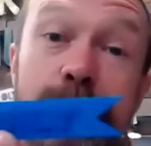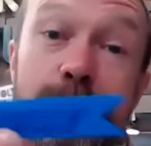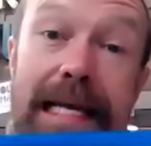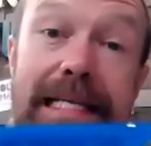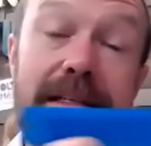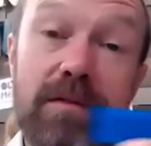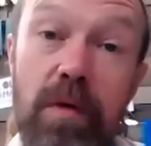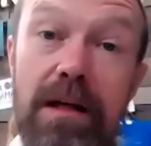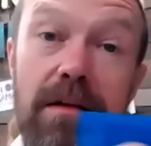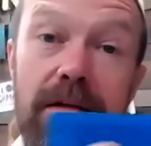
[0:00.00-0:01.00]
space as
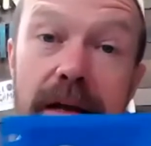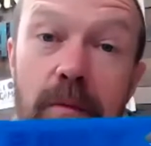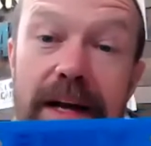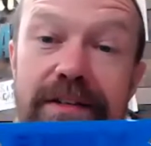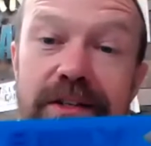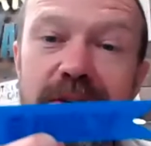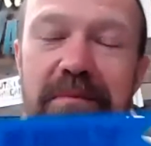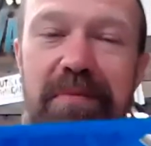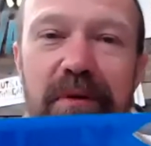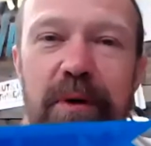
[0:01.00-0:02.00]
well and ways to
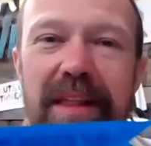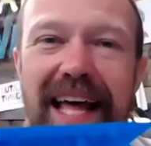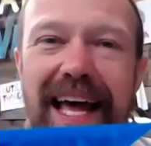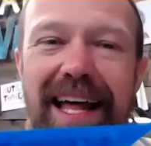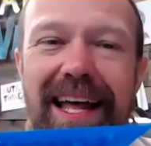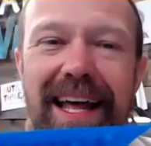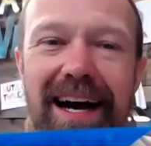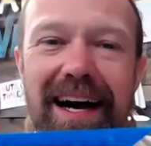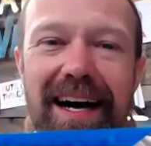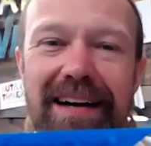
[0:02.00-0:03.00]
employ that
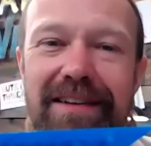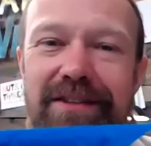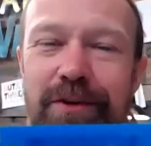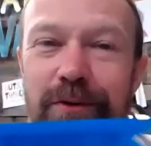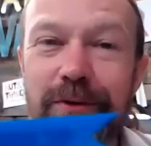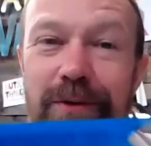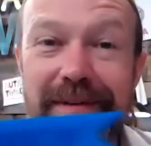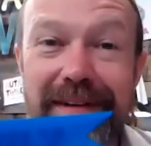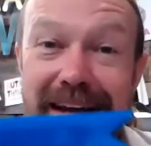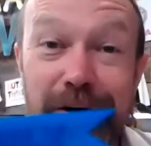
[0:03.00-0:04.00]
to
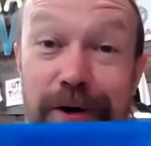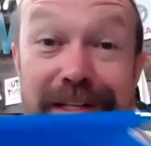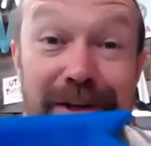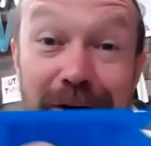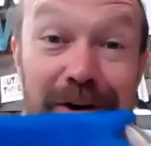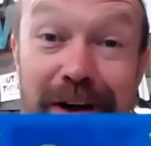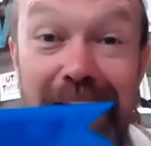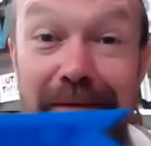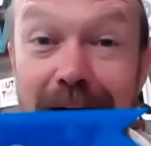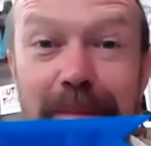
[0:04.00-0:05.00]
increase our
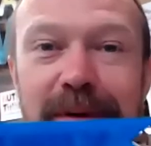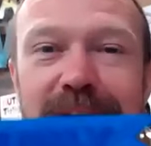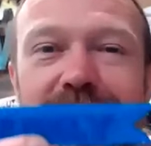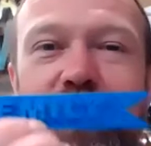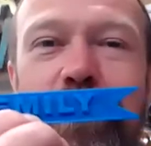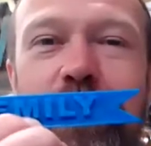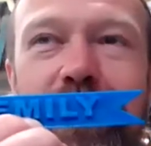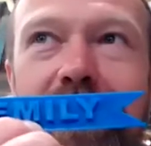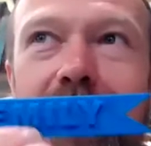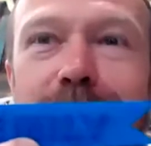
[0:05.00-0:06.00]
creative output
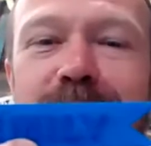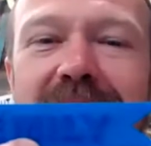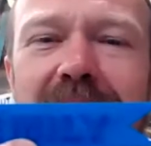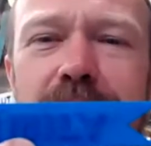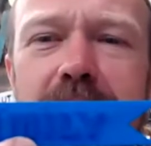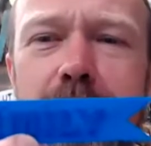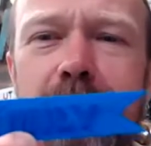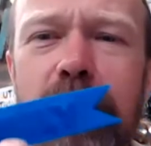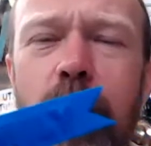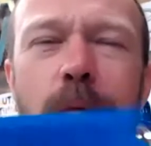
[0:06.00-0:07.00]
or kind of like
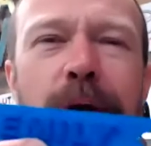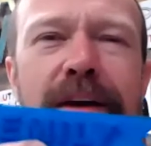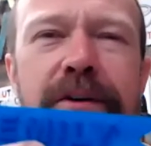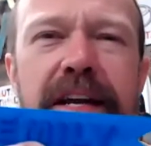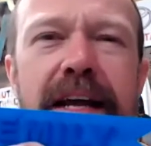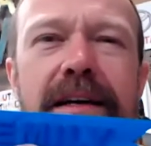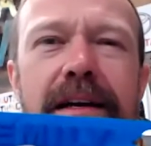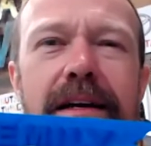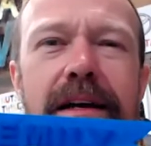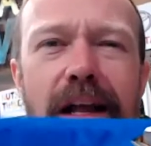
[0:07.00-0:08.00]
make what we create
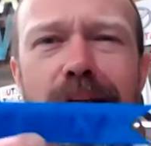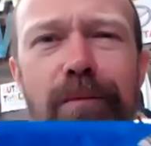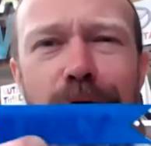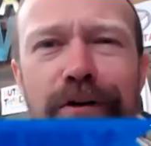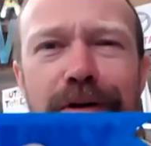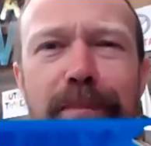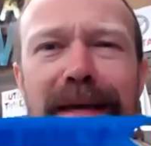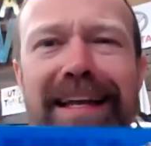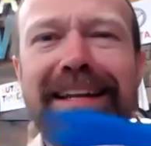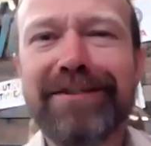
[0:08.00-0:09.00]
a little more
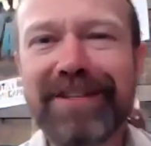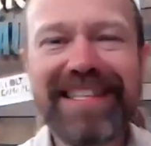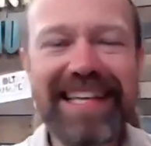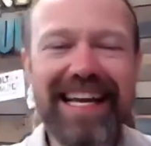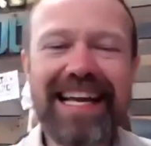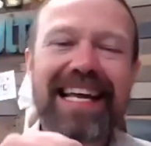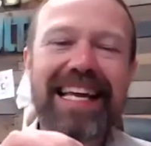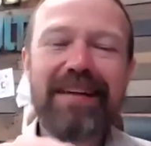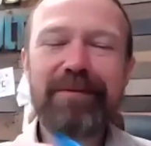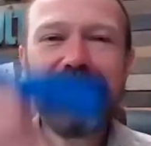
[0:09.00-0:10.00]
gripping and interesting.
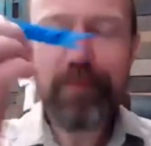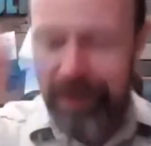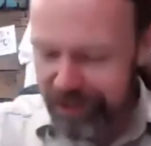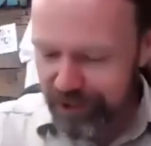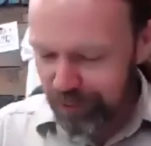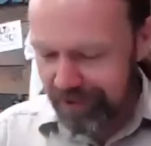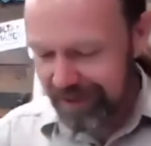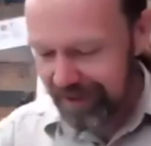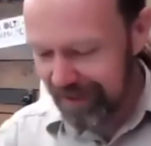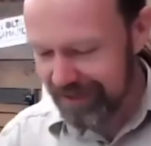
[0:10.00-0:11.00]
Emily, what a joy.
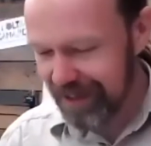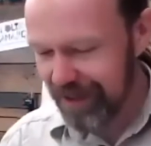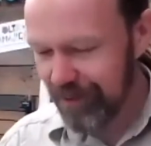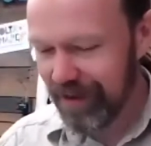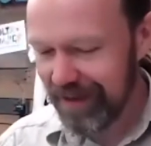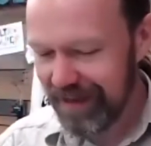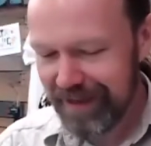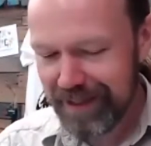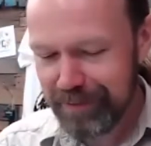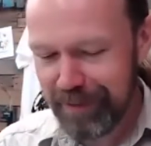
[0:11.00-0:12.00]
I'll tell you what,
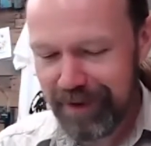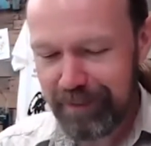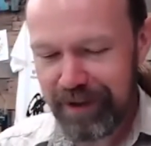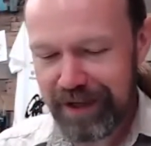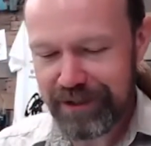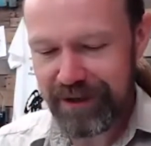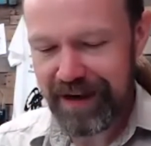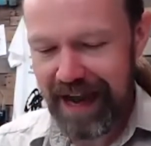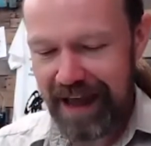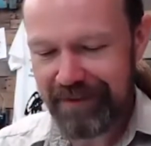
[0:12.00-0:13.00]
it's been a pleasure
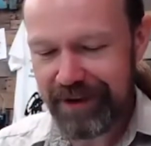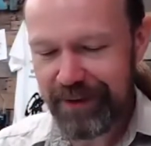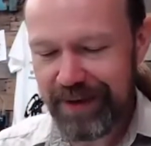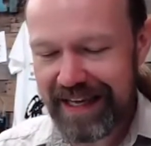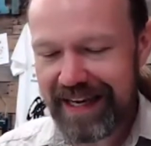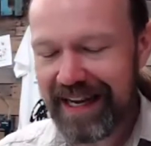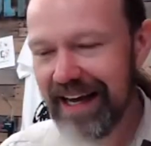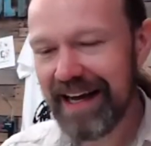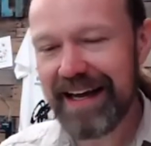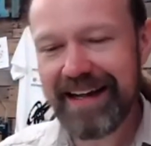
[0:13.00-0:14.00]
having you in
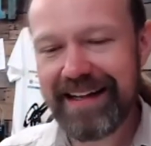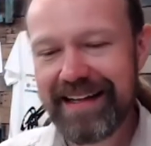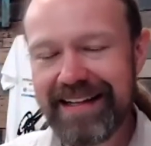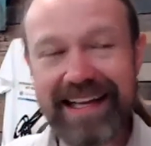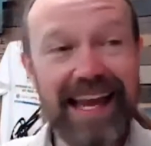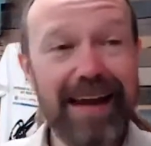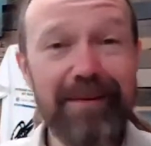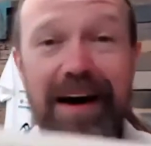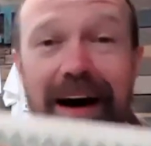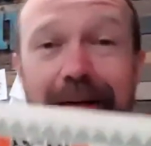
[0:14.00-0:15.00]
the
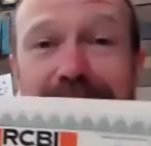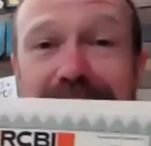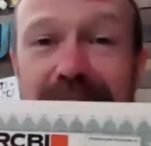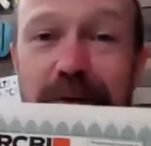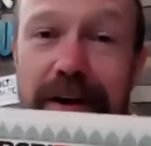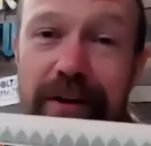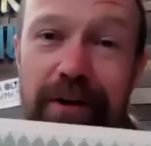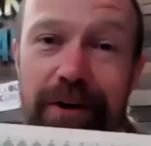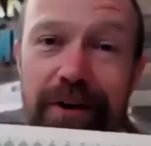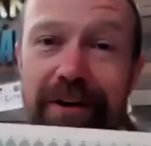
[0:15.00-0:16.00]
camp. Obviously, quick
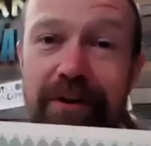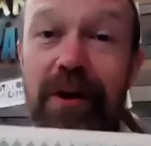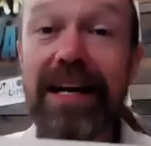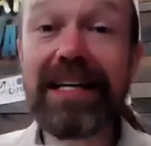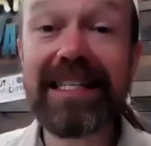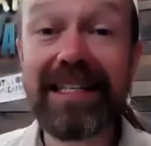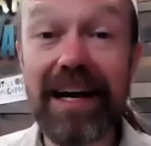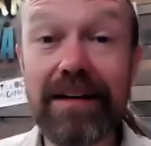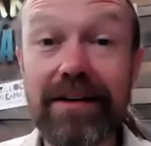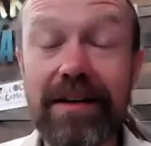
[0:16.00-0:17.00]
learner, great
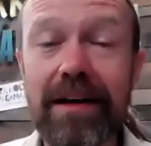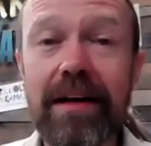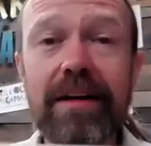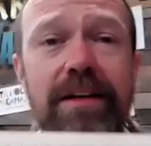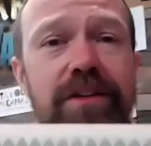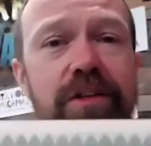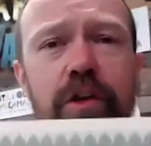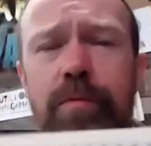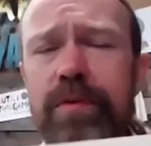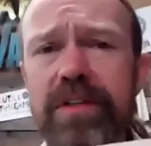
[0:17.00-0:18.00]
designer, has
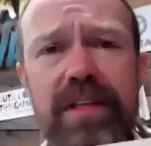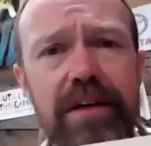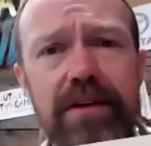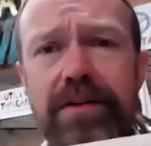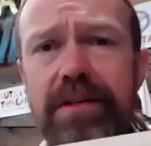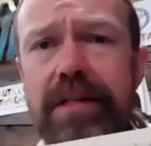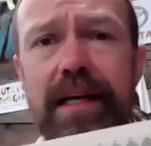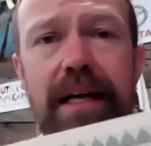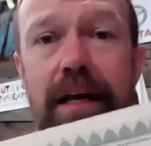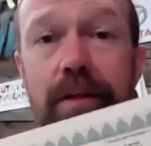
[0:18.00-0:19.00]
super skills
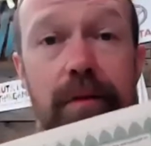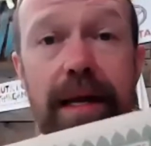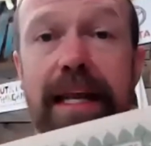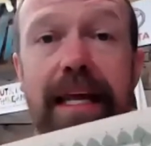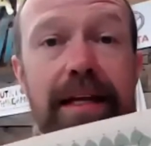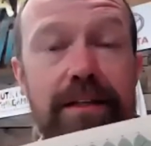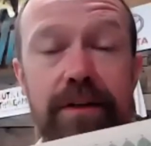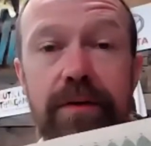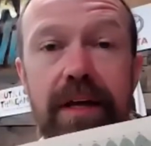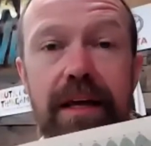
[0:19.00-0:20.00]
in 3D and
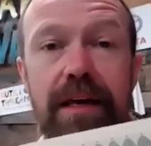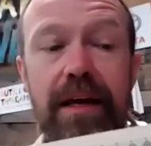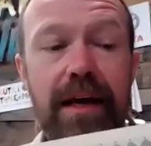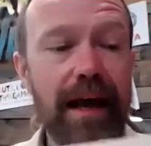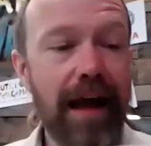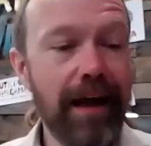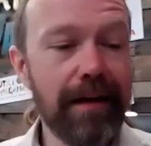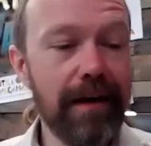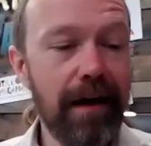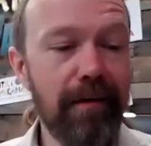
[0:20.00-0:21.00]
2D,
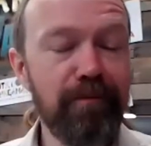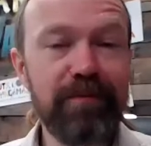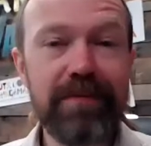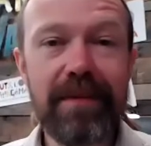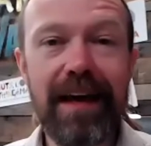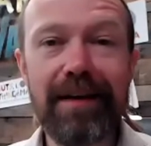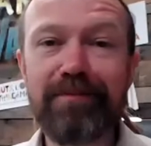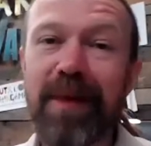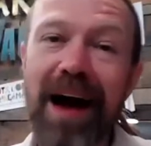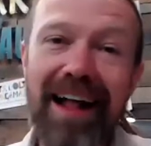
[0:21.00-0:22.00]
and yeah,
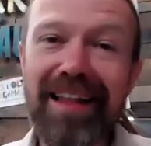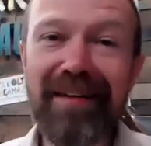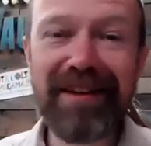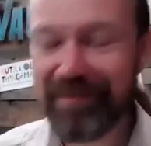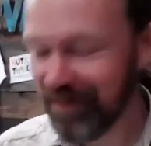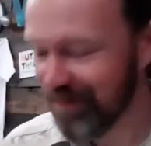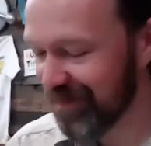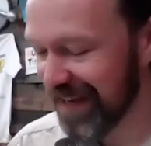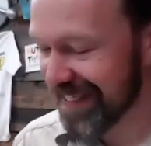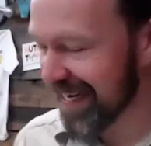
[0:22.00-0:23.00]
I love it.
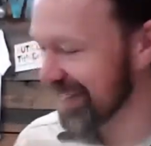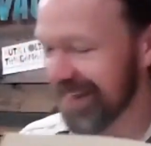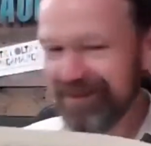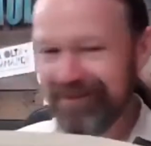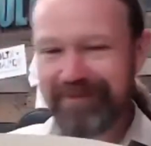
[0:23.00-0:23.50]
Fantastic.